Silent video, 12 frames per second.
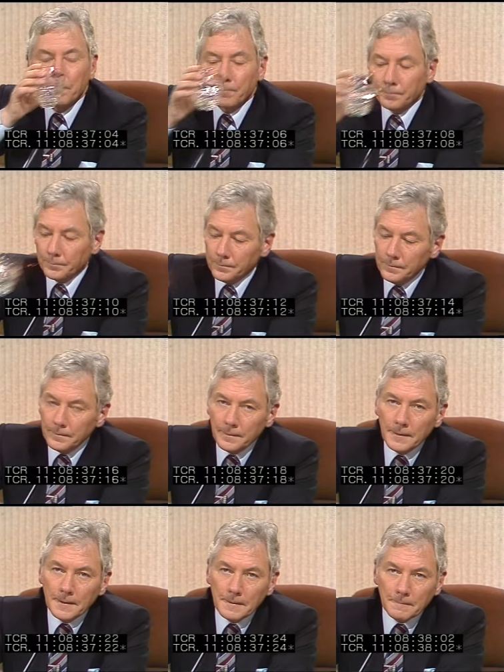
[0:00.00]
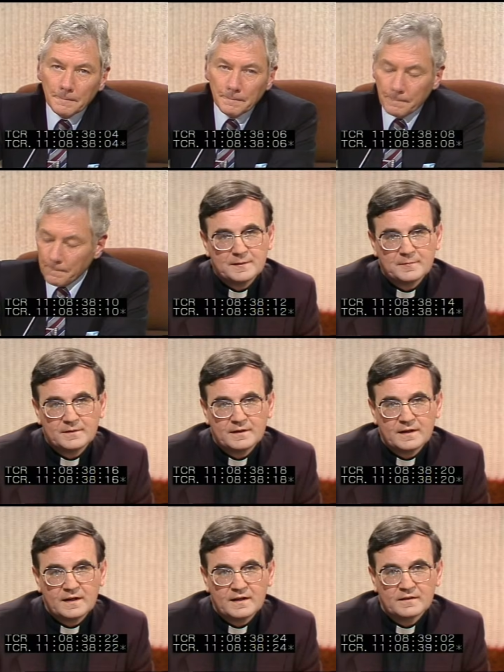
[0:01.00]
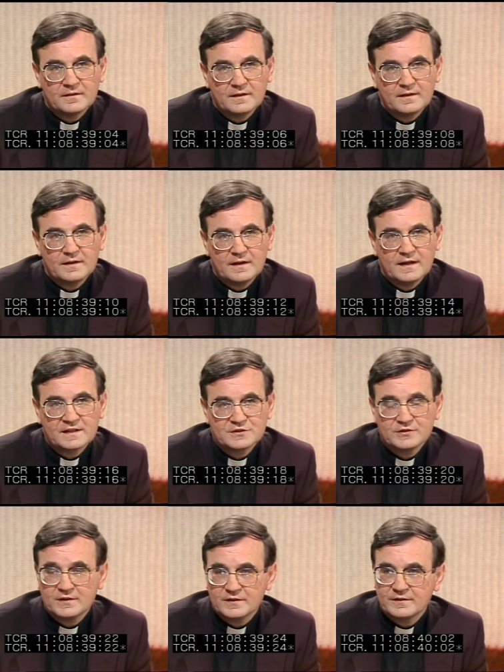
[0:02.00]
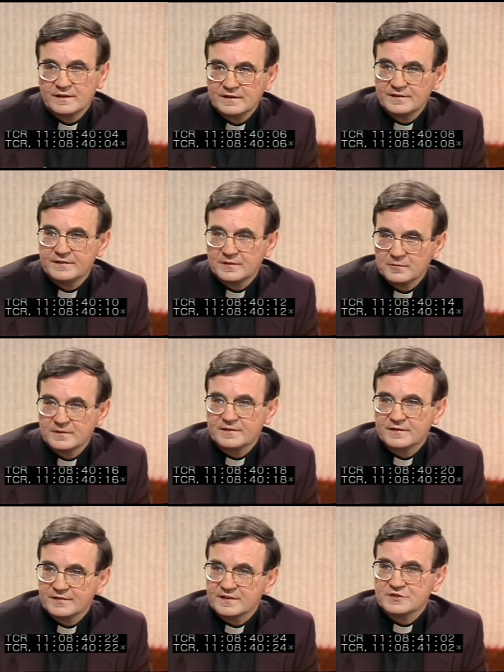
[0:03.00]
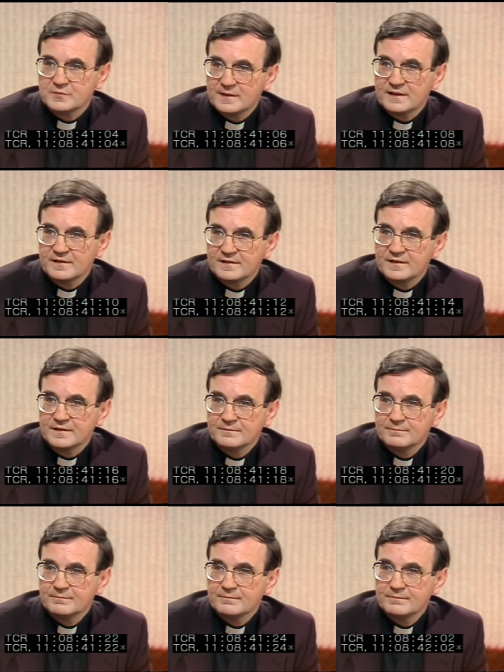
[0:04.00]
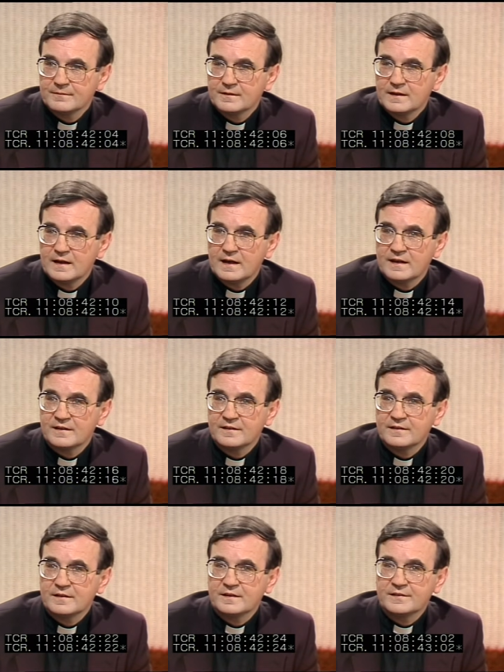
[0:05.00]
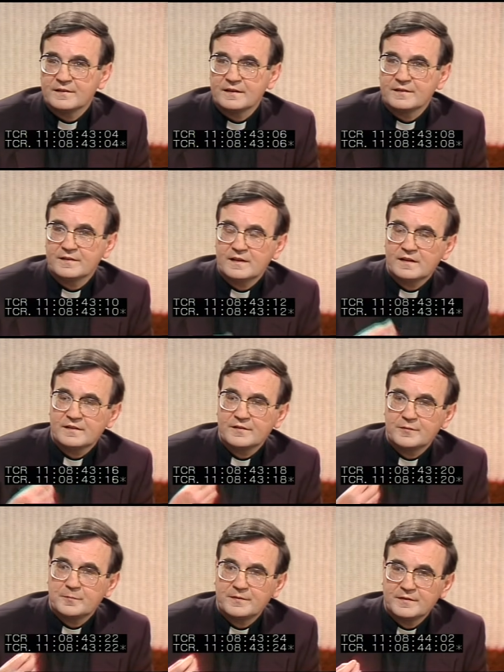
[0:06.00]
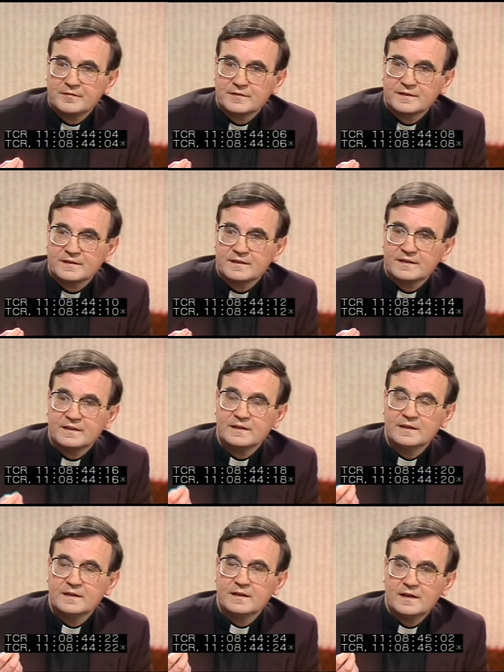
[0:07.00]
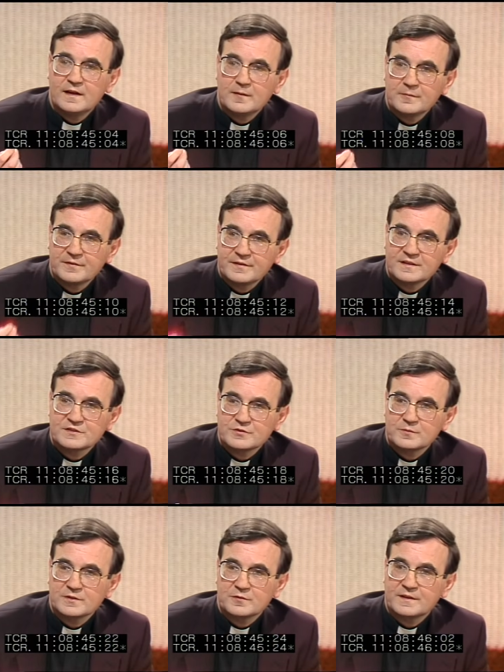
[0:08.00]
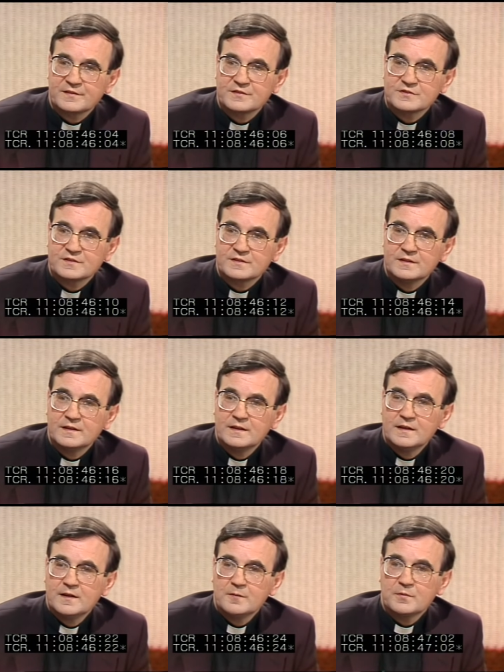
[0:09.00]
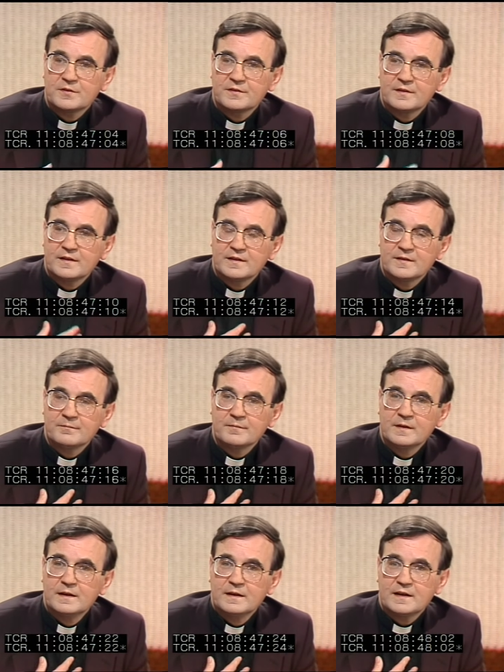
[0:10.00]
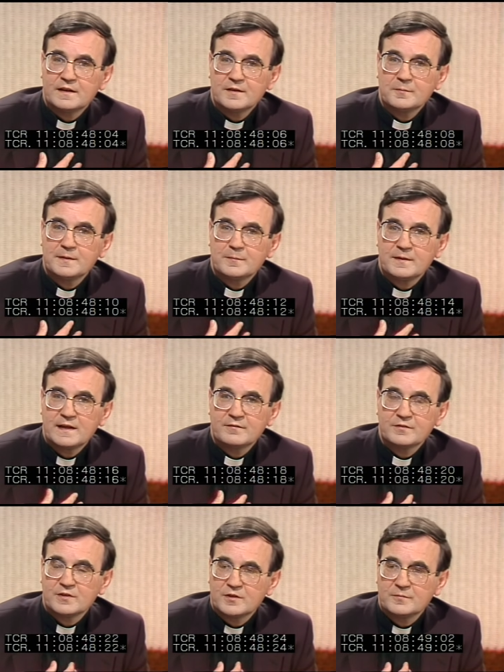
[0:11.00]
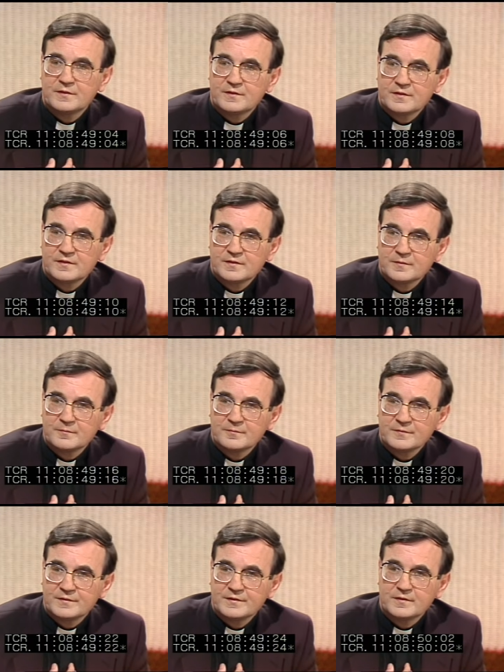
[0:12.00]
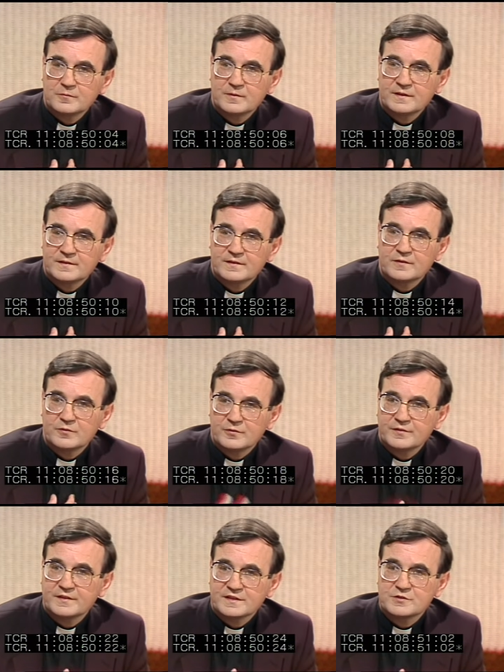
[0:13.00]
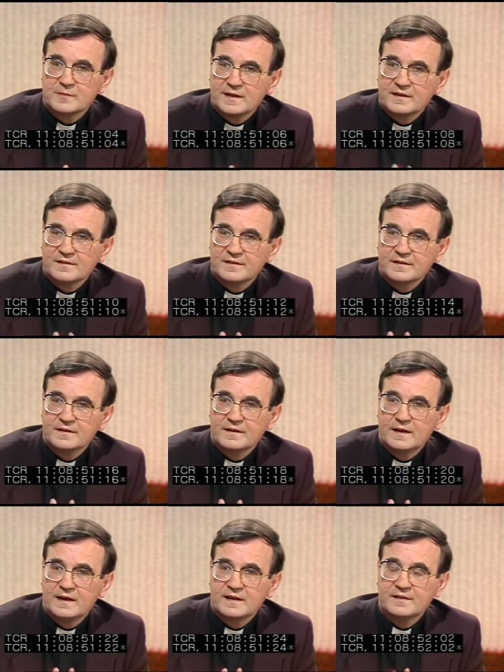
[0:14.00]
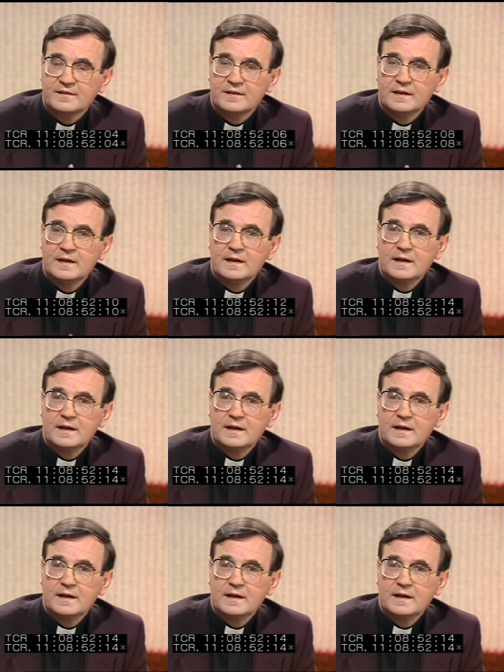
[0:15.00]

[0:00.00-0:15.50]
I think a lot of people are actually uneasy with their sexuality. And it's not a specifically homosexual question. But a lot of people haven't come to terms with their own sexuality, and